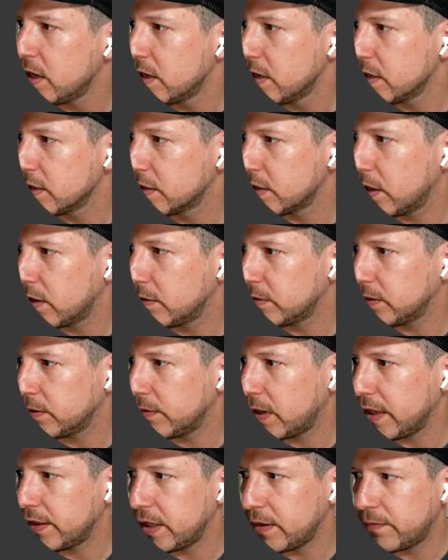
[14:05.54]
So
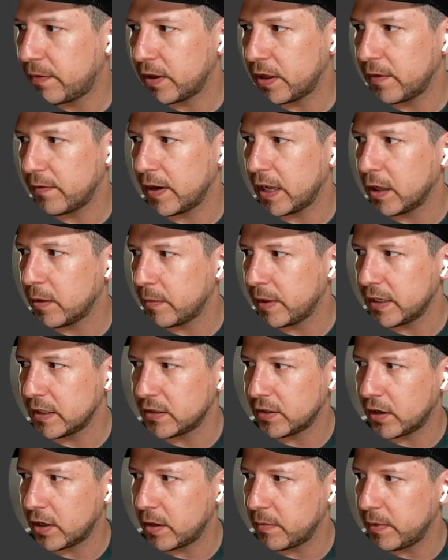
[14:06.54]
I think for development,
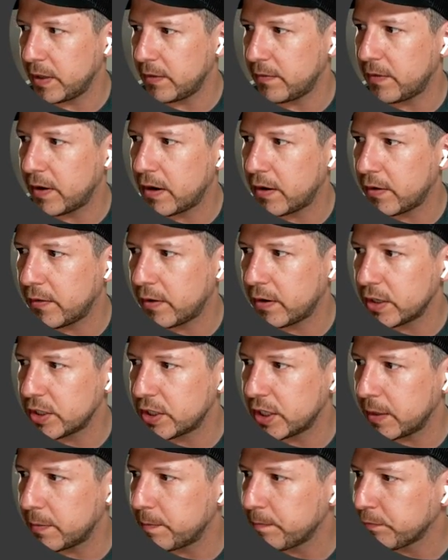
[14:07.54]
it's going to be very, very
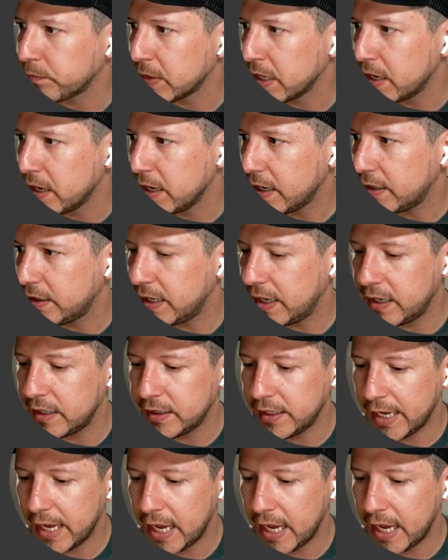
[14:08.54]
cheap. And then the